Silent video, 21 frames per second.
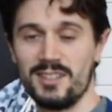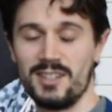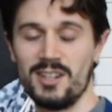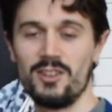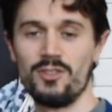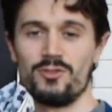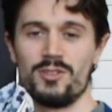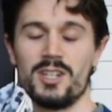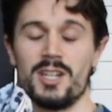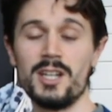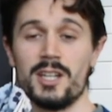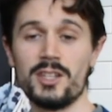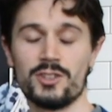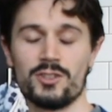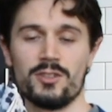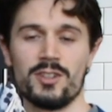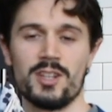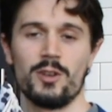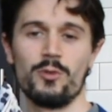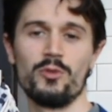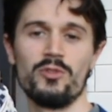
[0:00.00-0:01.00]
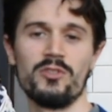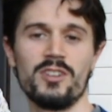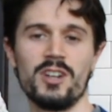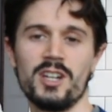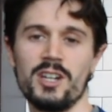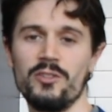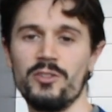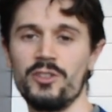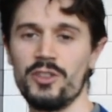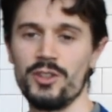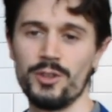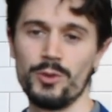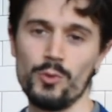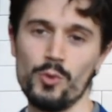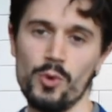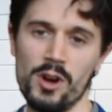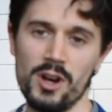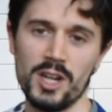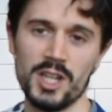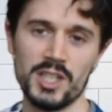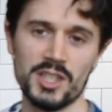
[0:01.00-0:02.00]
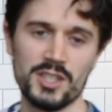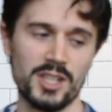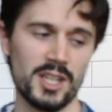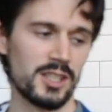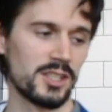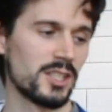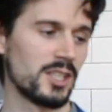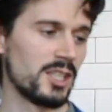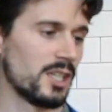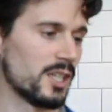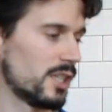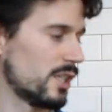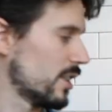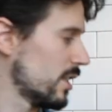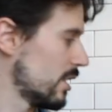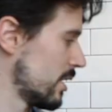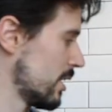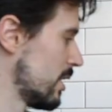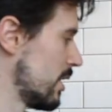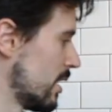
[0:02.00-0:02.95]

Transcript: Alright, so now we've got everything washed and cut.